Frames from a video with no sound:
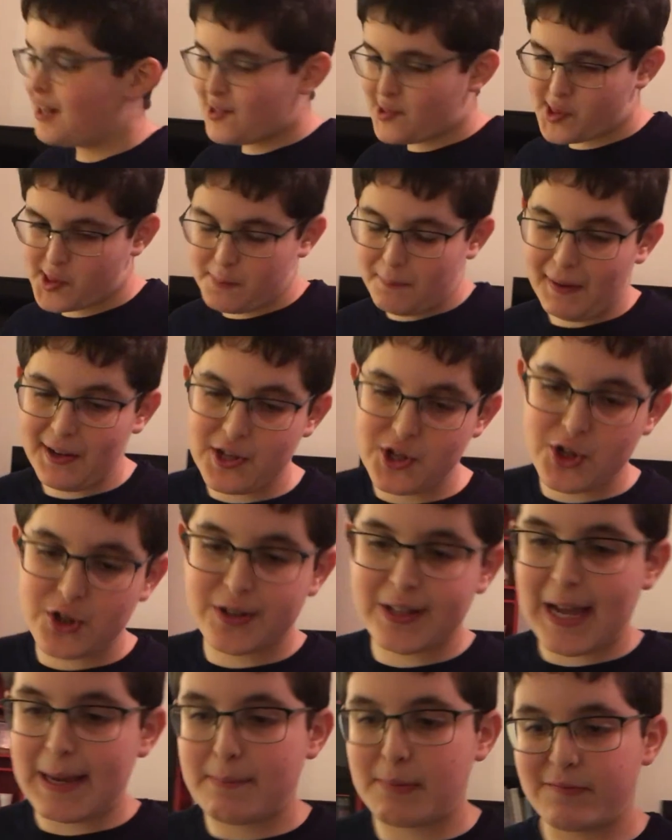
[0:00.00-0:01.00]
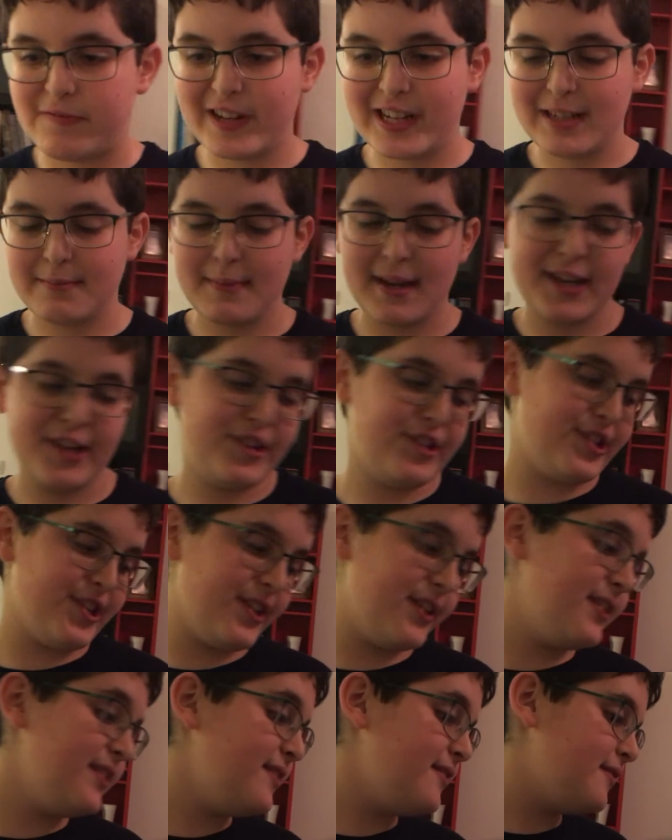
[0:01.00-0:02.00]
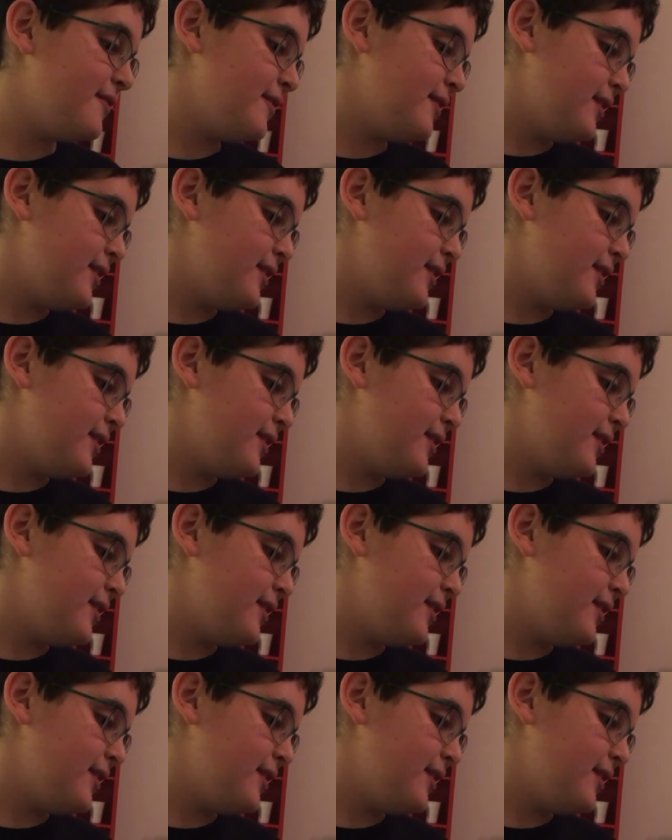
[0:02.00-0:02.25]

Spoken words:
A special type of animation